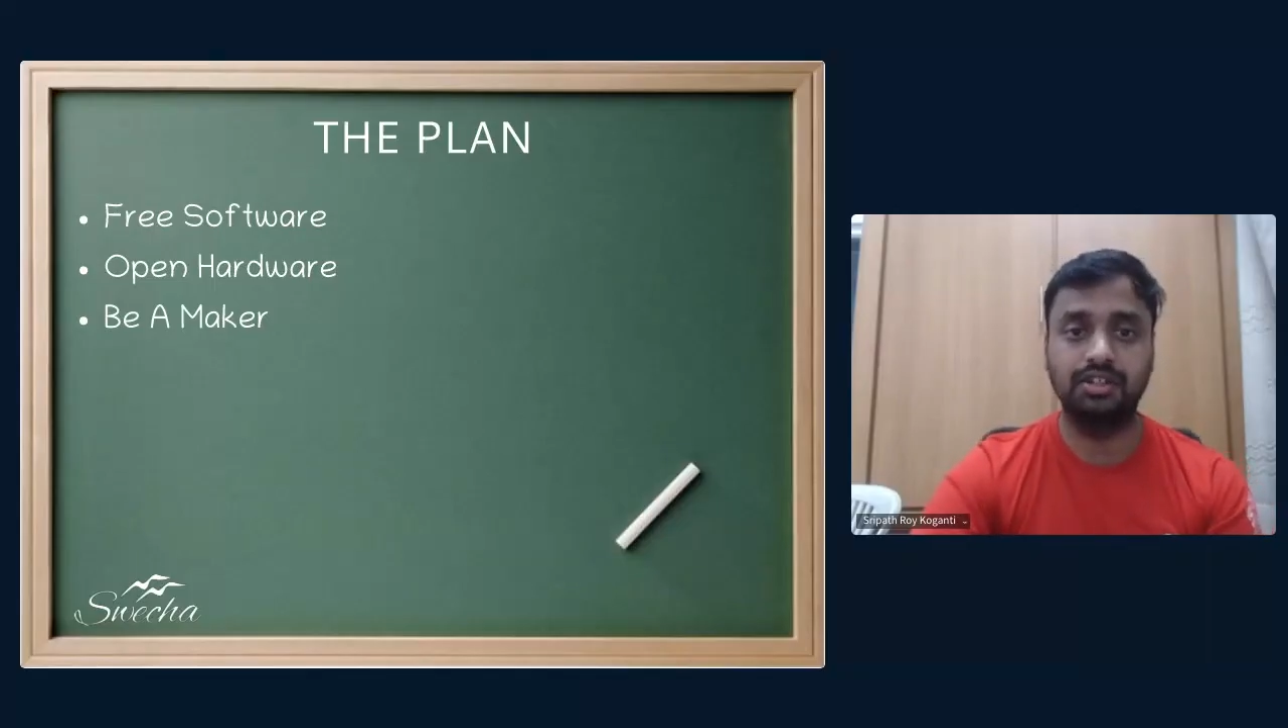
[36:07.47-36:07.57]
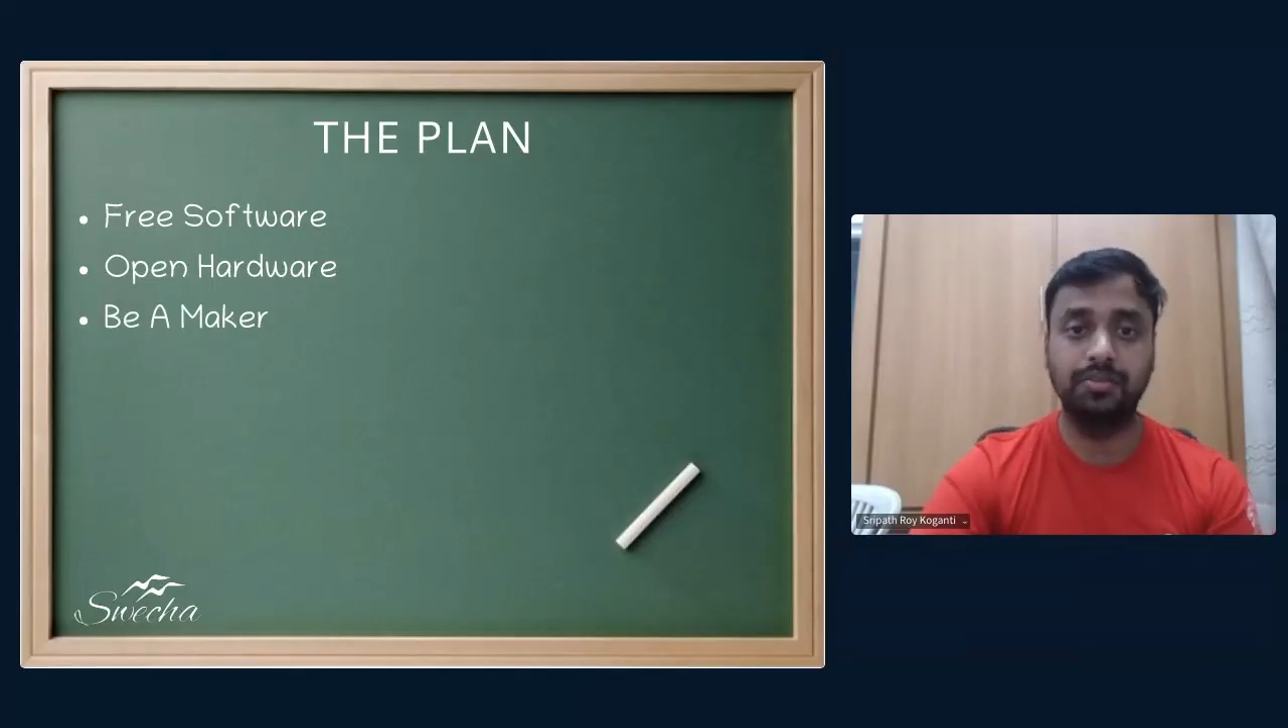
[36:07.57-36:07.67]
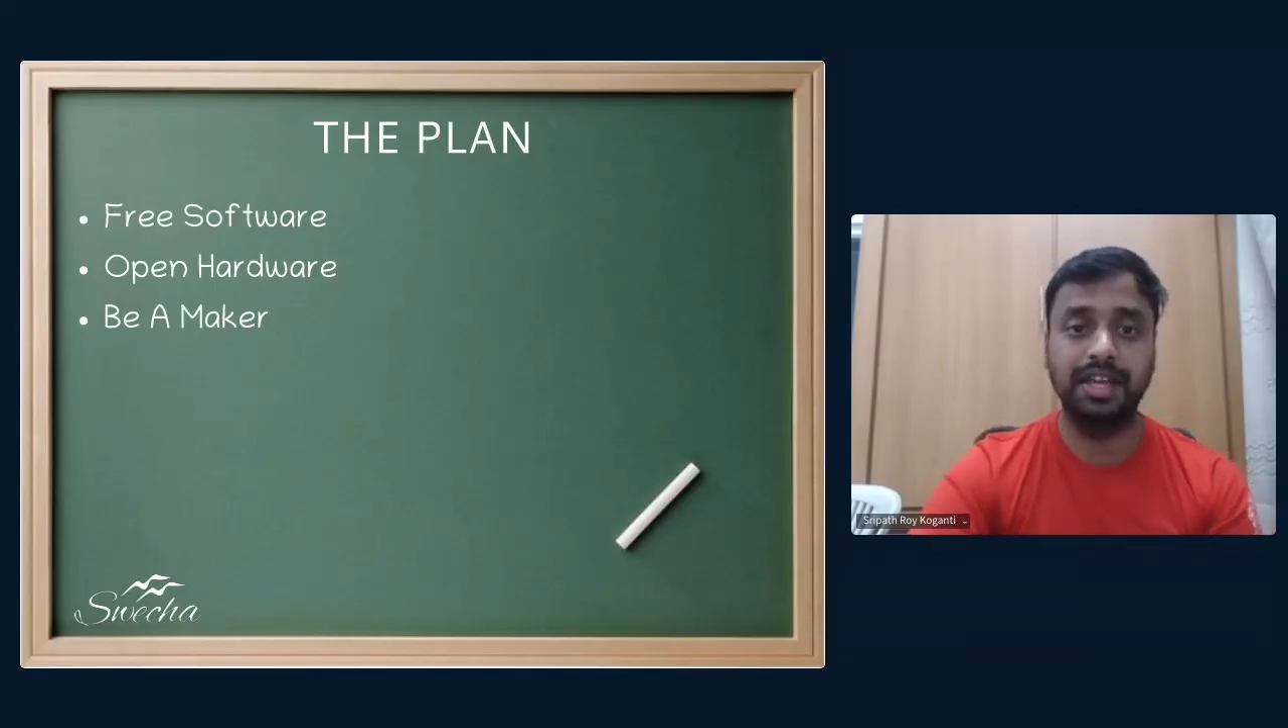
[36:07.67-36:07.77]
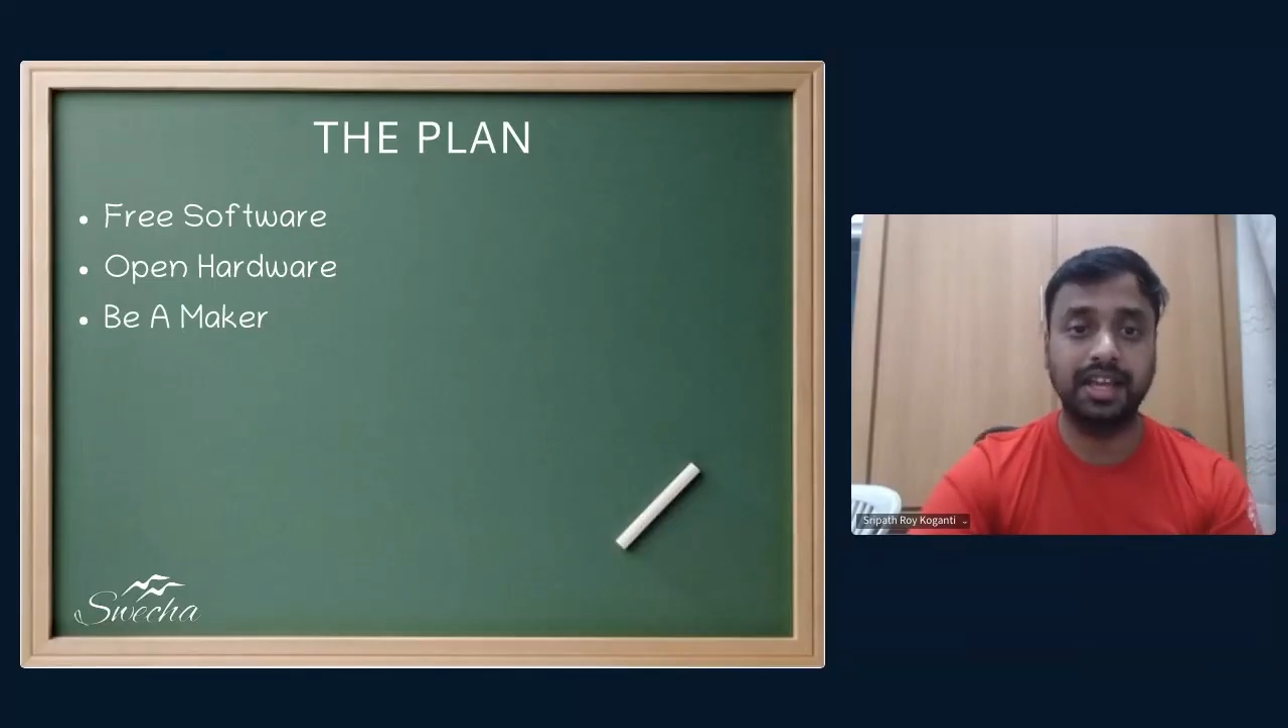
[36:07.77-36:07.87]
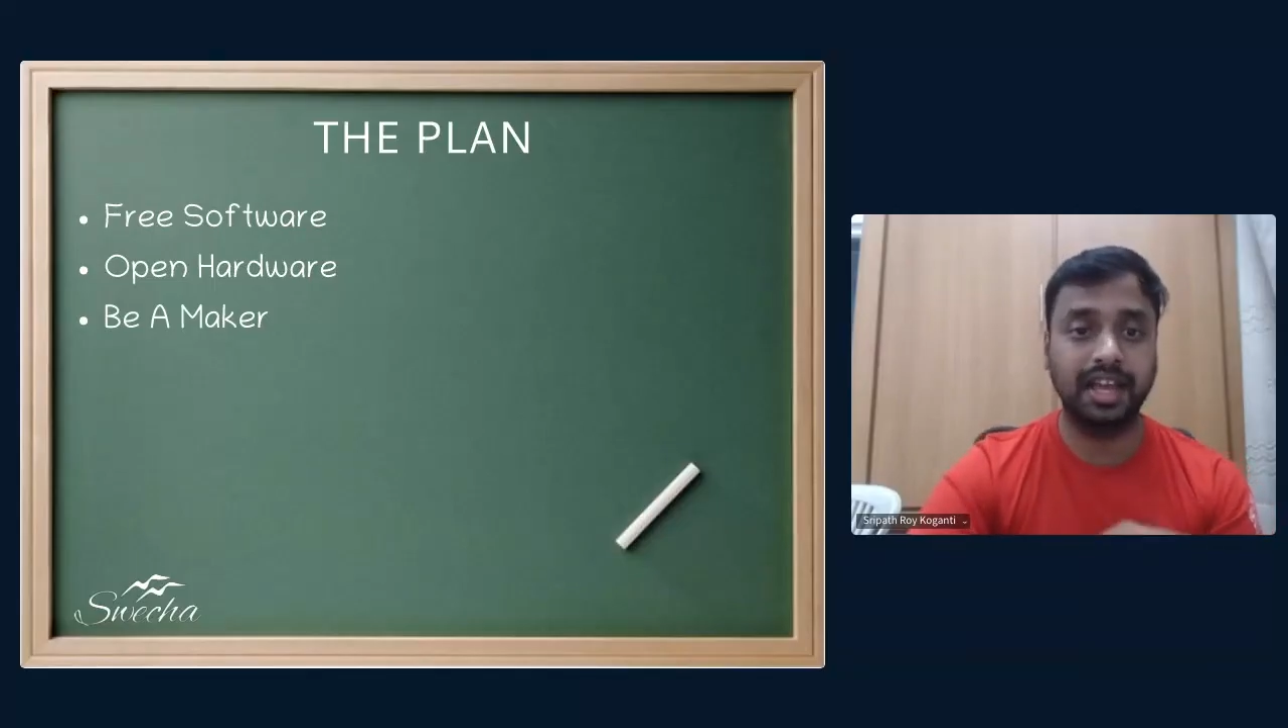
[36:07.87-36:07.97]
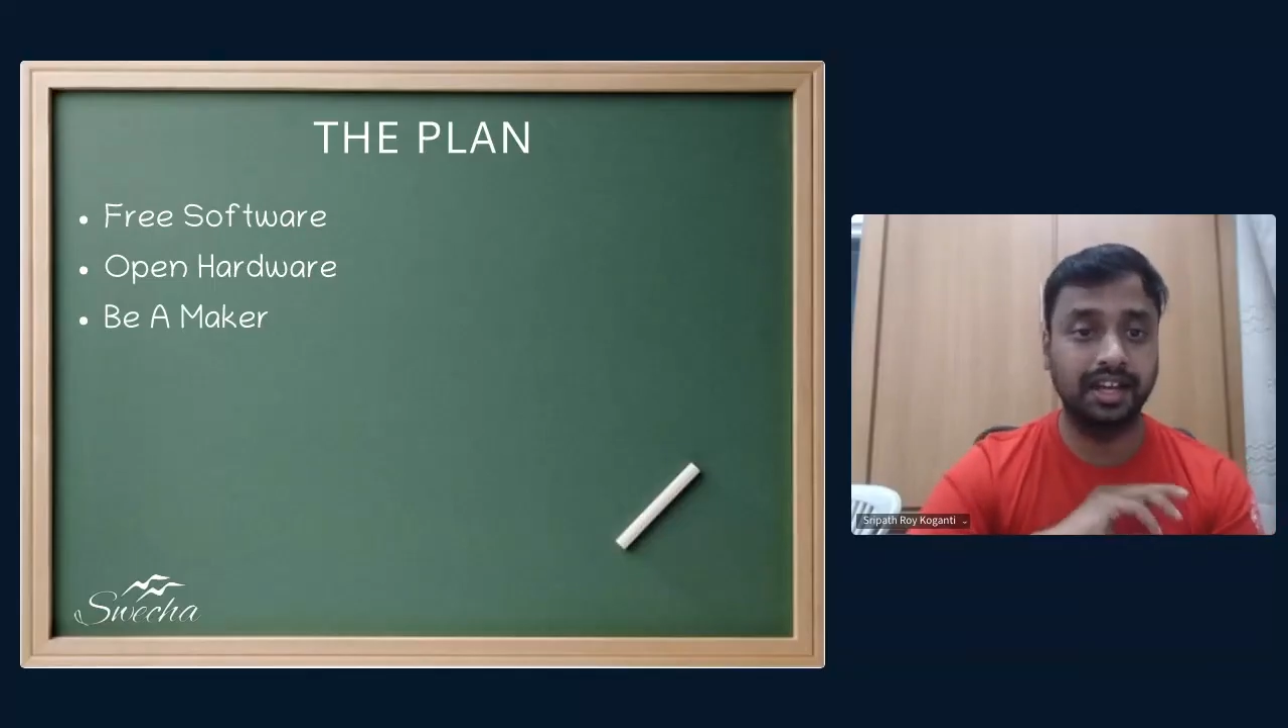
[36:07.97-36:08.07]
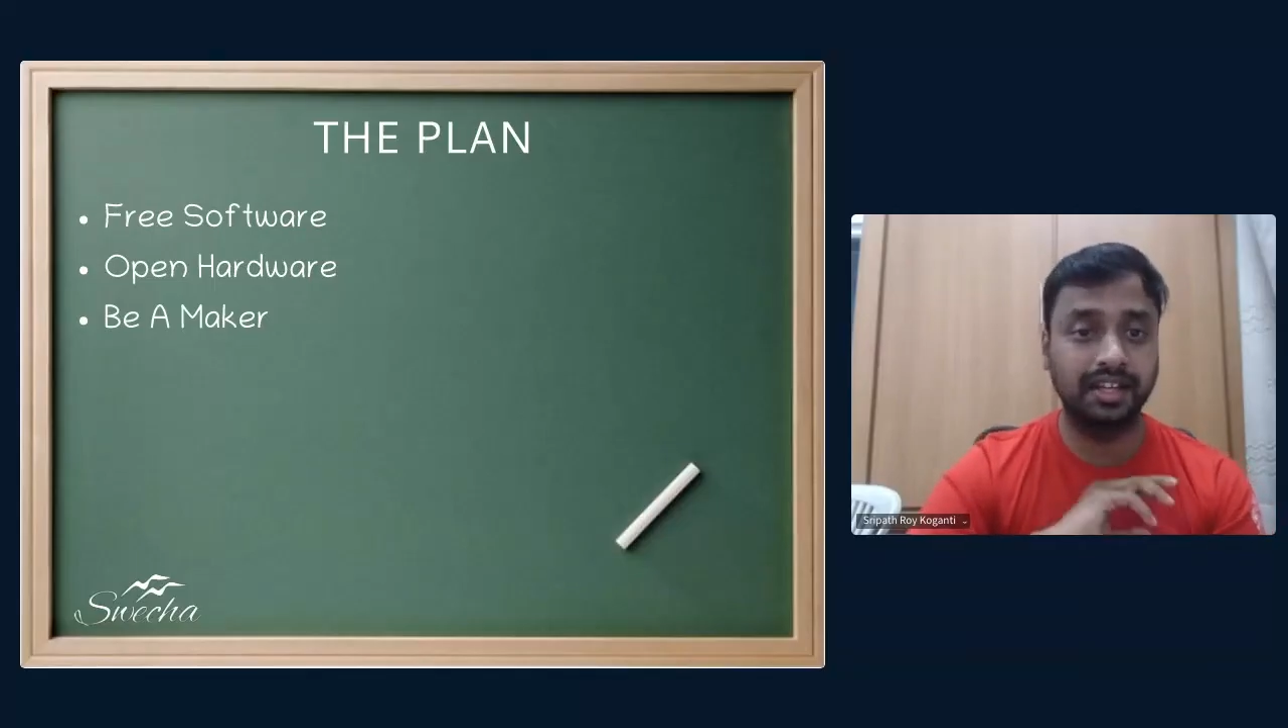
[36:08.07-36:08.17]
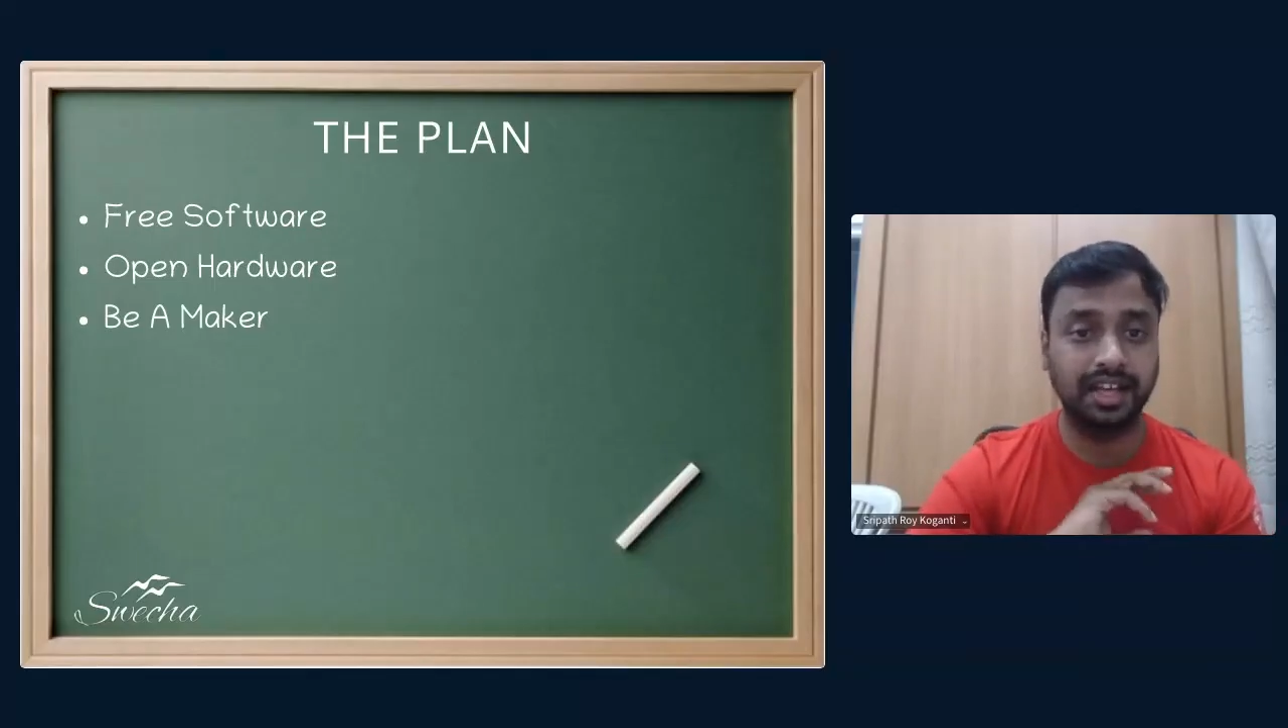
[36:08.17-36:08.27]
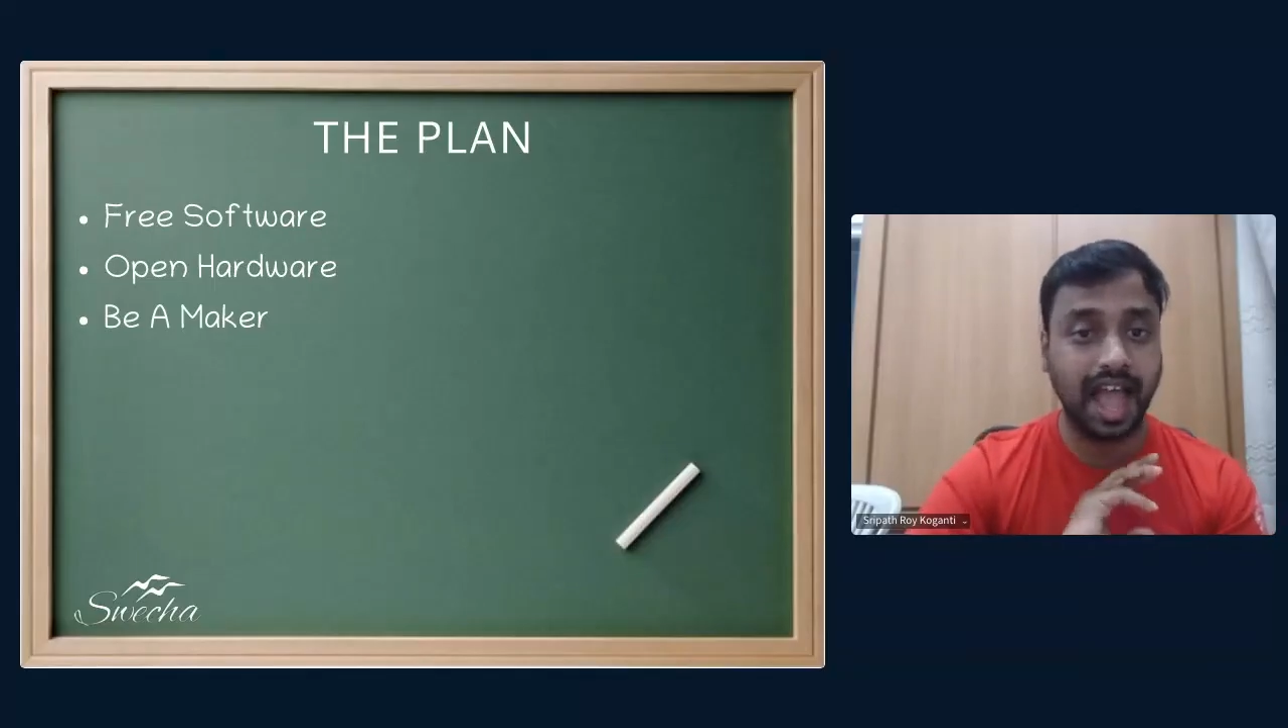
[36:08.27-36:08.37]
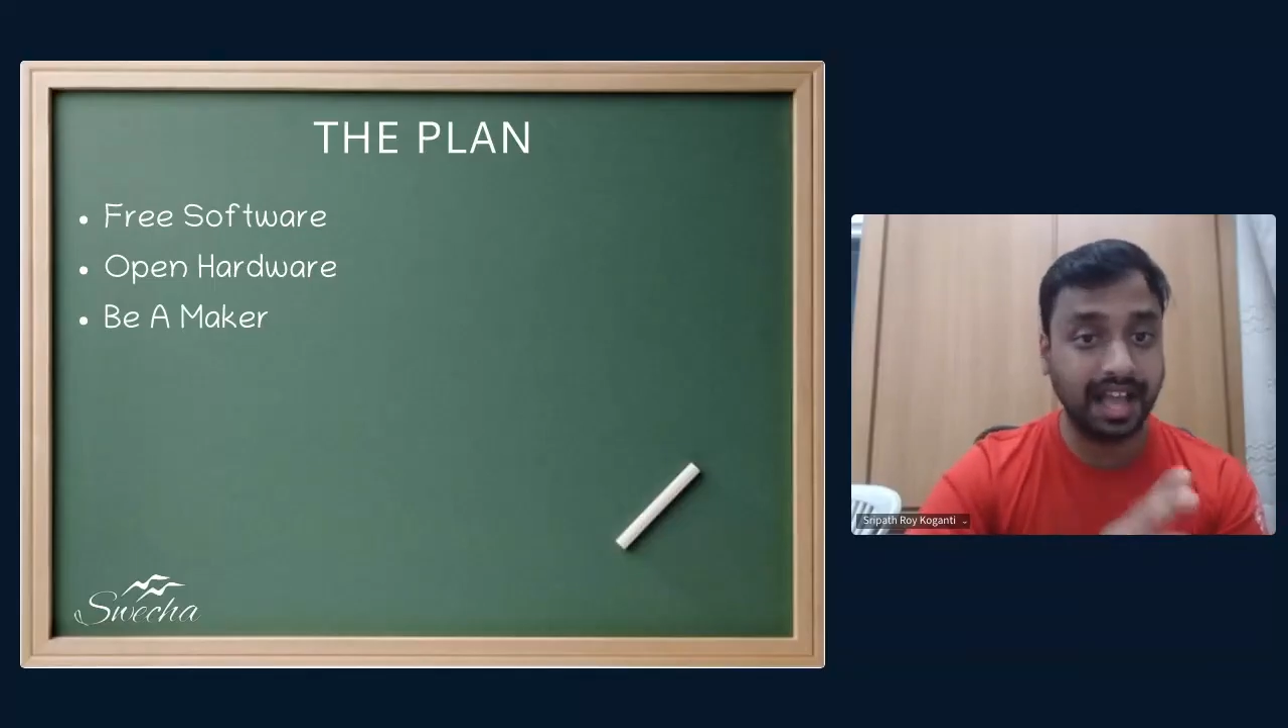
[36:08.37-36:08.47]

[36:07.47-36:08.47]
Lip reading: to make it